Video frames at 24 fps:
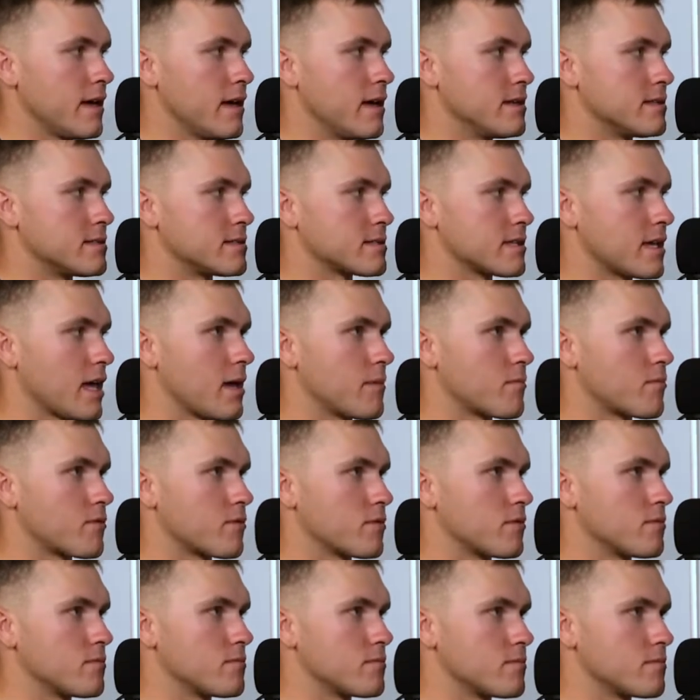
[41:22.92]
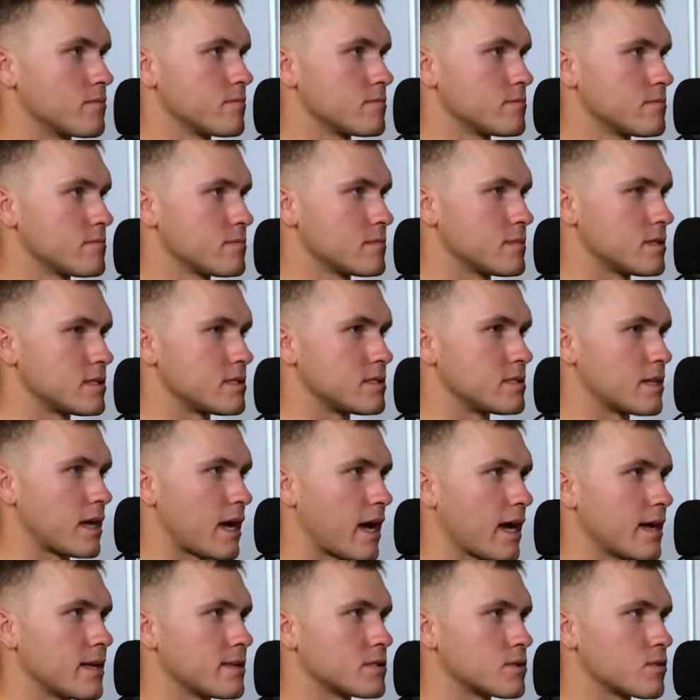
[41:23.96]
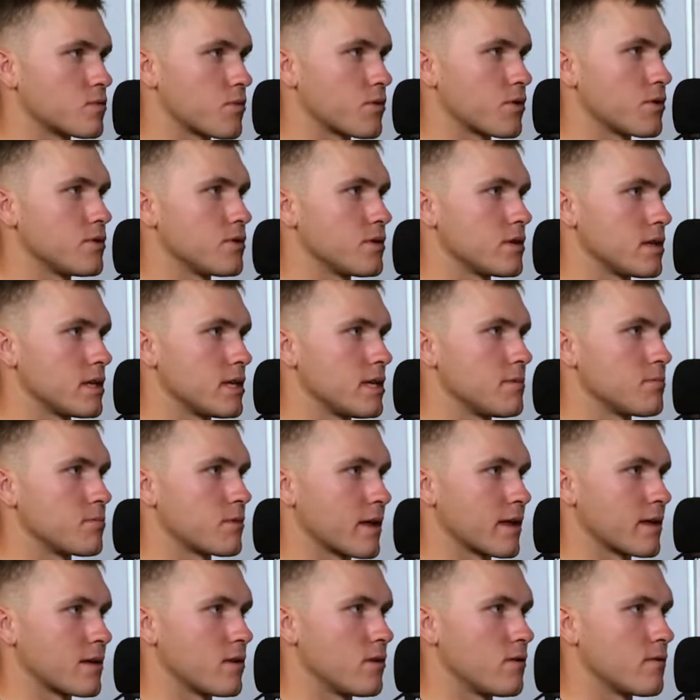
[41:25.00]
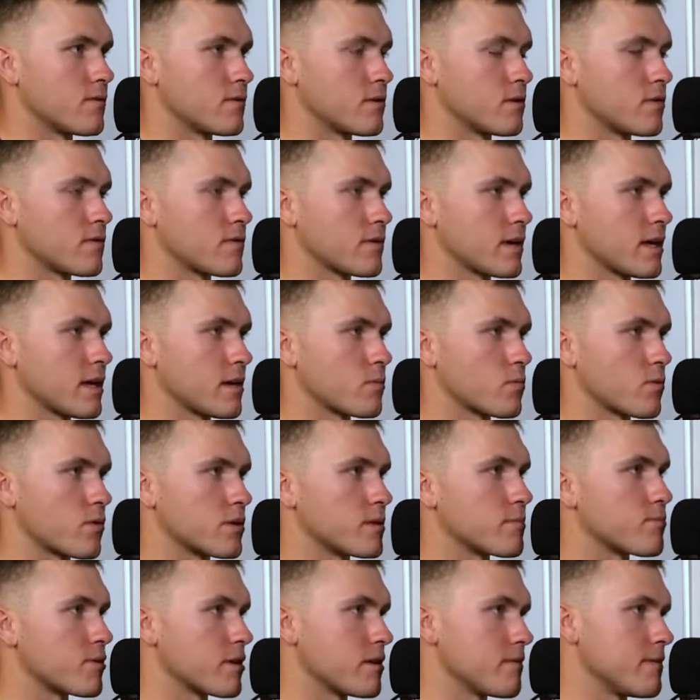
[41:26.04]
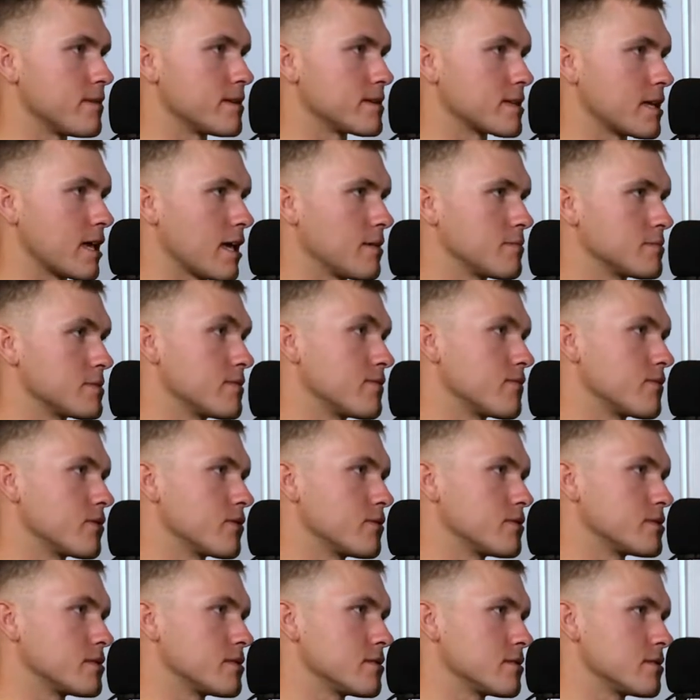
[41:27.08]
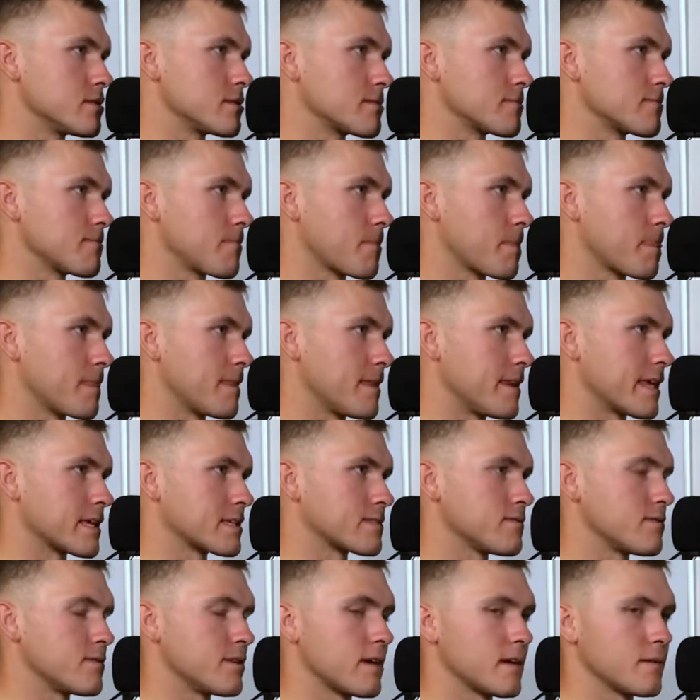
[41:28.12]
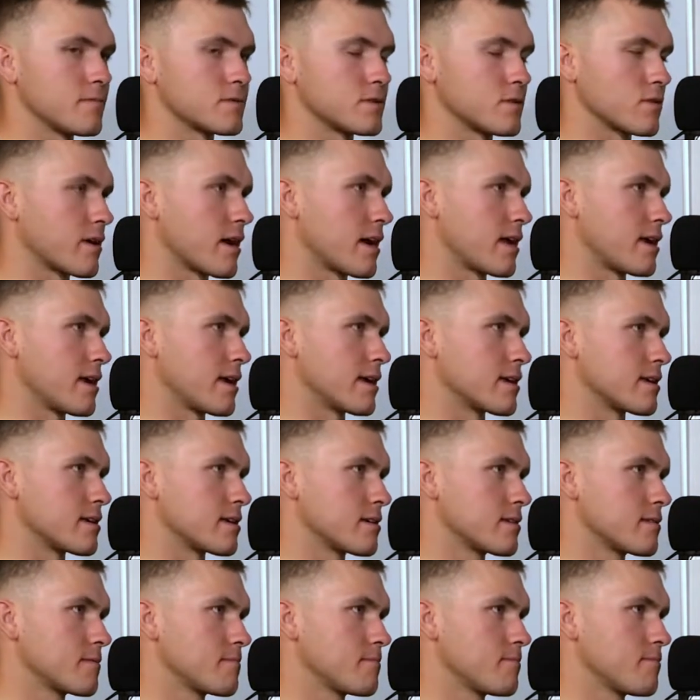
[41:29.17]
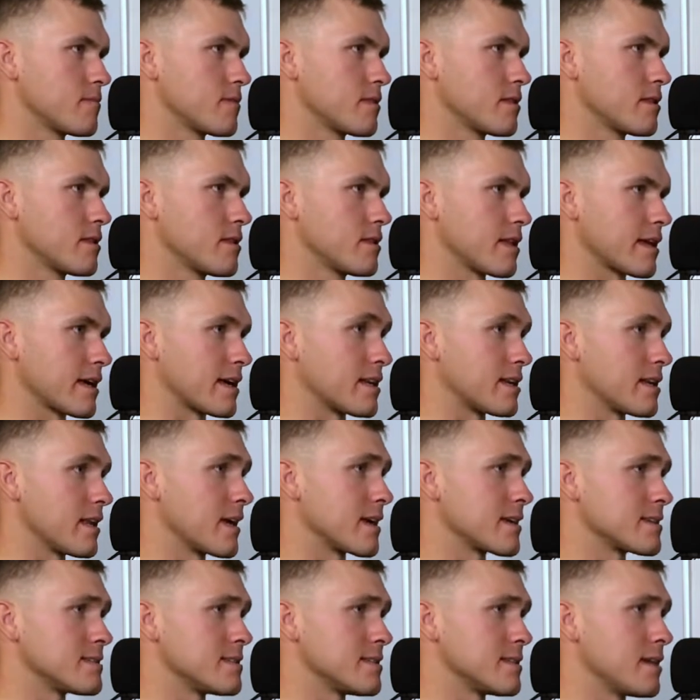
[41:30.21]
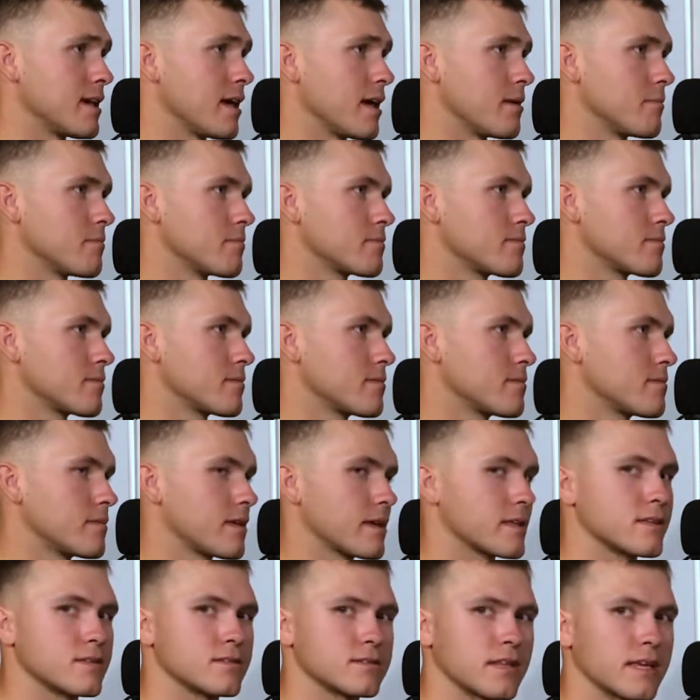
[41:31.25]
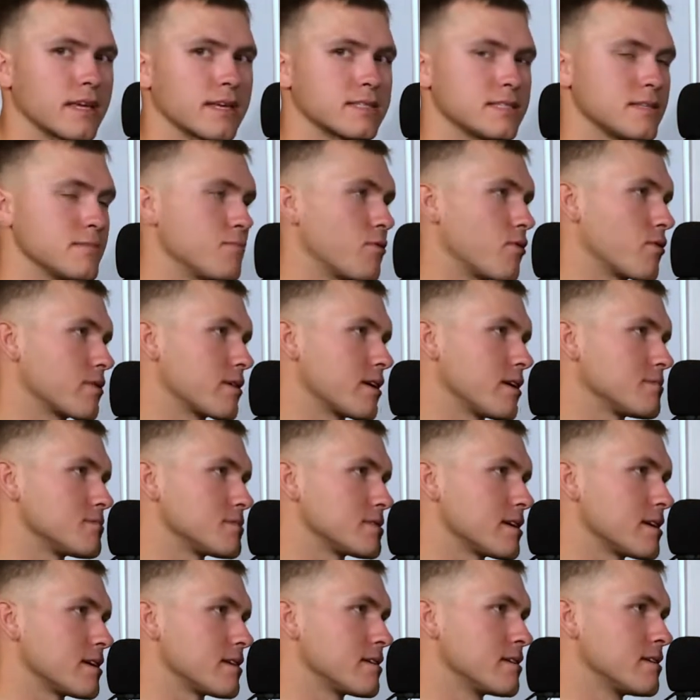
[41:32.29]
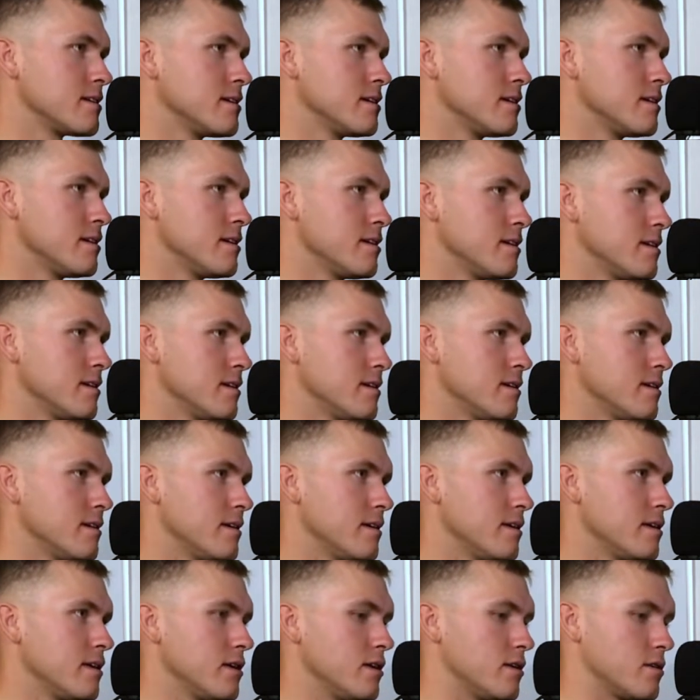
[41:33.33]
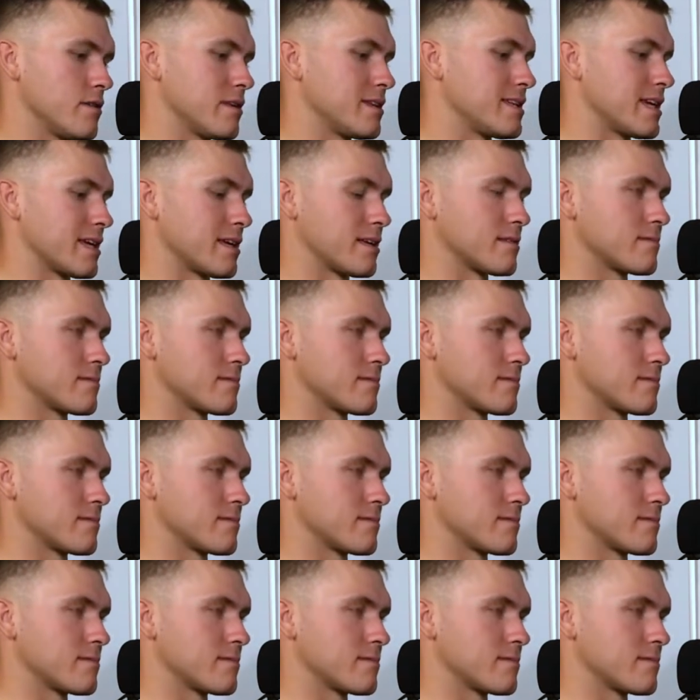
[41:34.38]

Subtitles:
escape room designed to where you can keep playing it over and over again, where the previous games influence the next few games. So kind of like a legacy game. Like there's legacy board games that they take